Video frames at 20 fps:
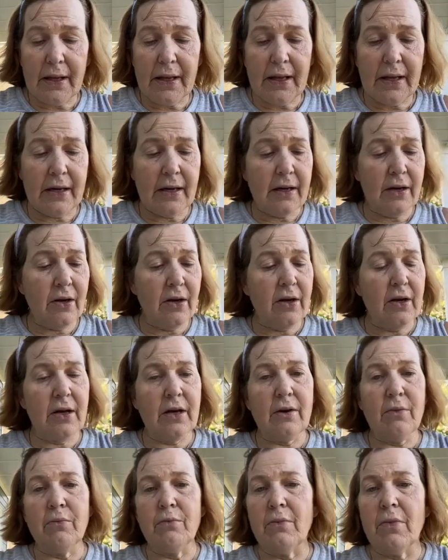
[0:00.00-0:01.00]
in
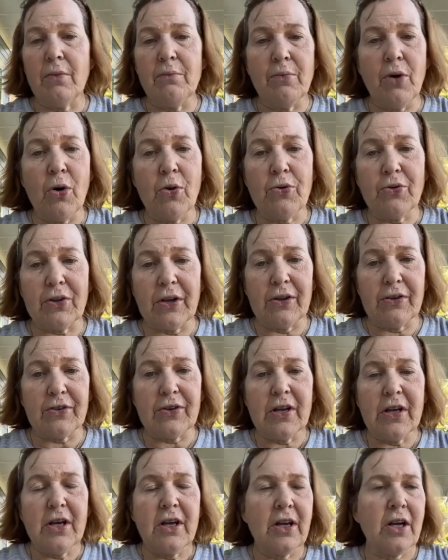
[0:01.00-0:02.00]

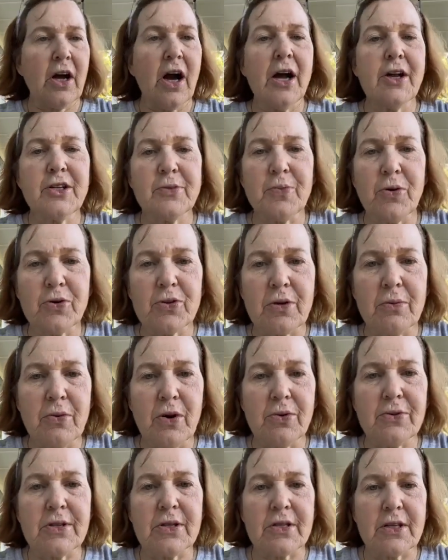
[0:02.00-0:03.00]
Moses, God spoke to
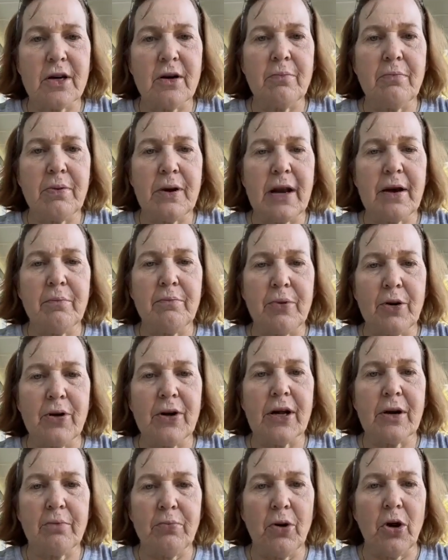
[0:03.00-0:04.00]
Moses in a, at a
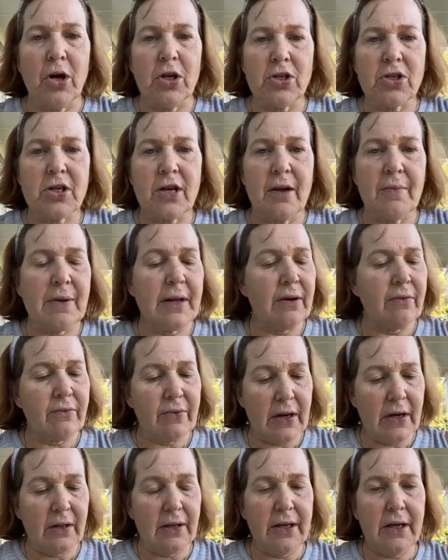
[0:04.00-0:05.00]
burning bush. I mean,
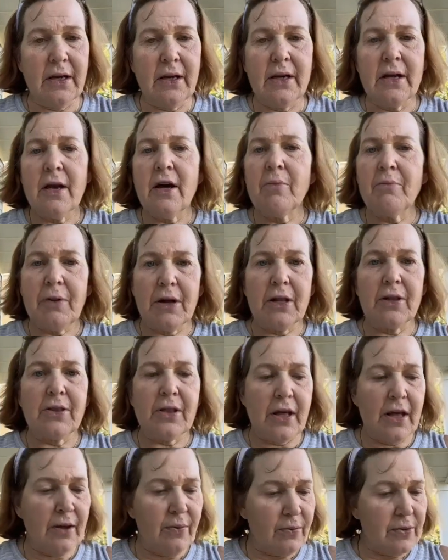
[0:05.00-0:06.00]
really? But
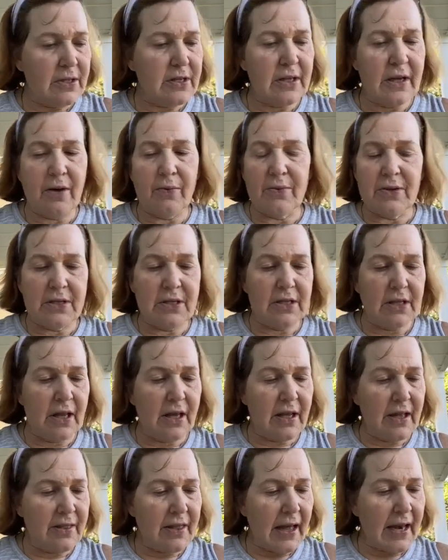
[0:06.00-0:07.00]
it was, it was,
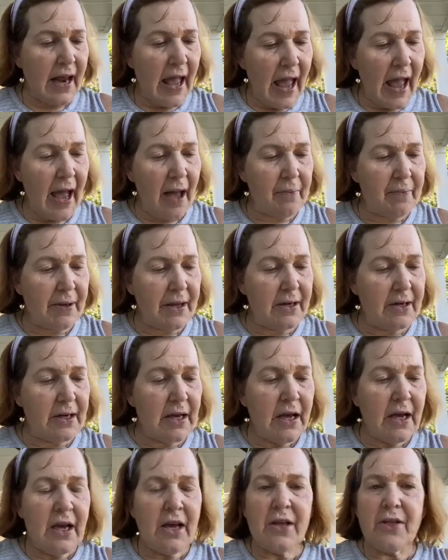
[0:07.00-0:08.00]
that happened
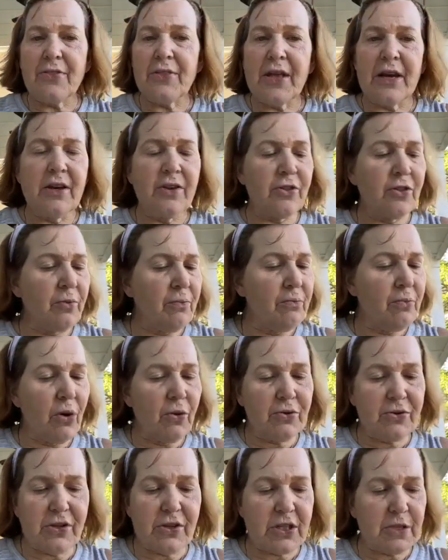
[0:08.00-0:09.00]
then
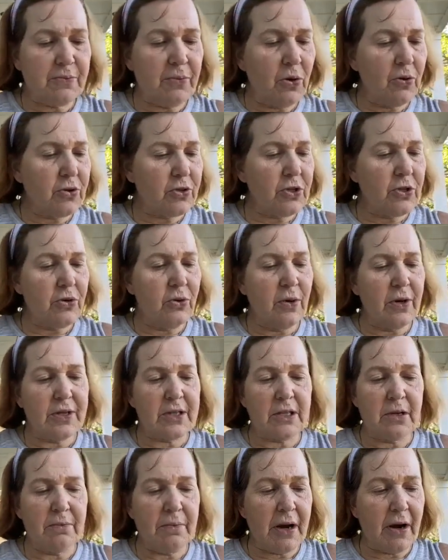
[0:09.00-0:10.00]
Moses spoke to a
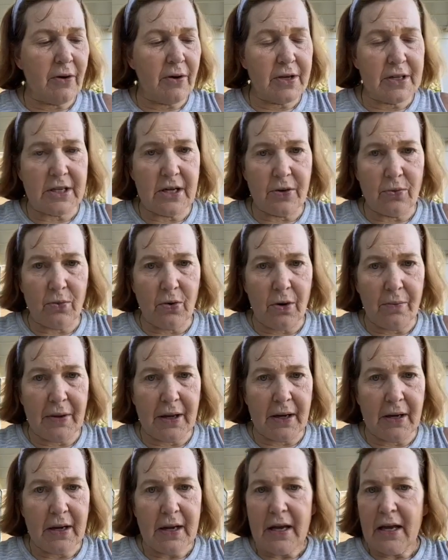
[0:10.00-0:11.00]
Samaritan
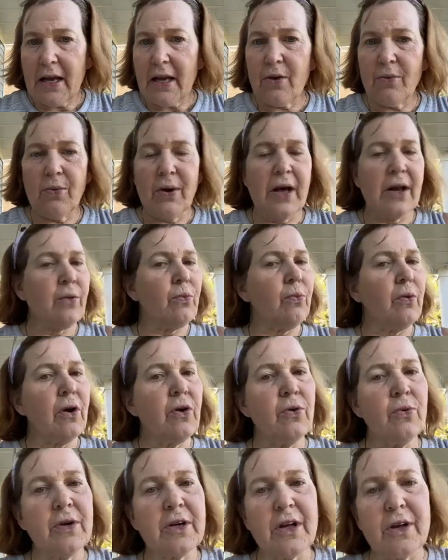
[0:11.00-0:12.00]
woman. He went, well,
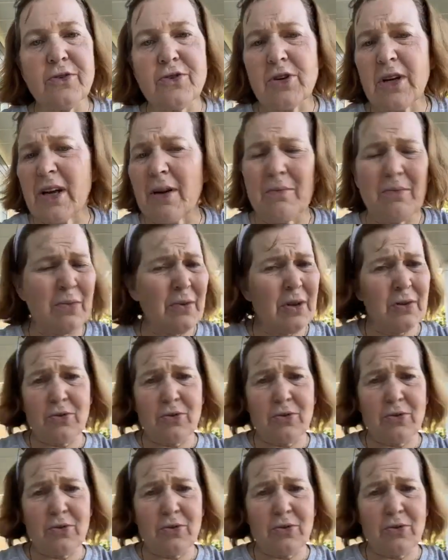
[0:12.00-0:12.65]
who would give drink,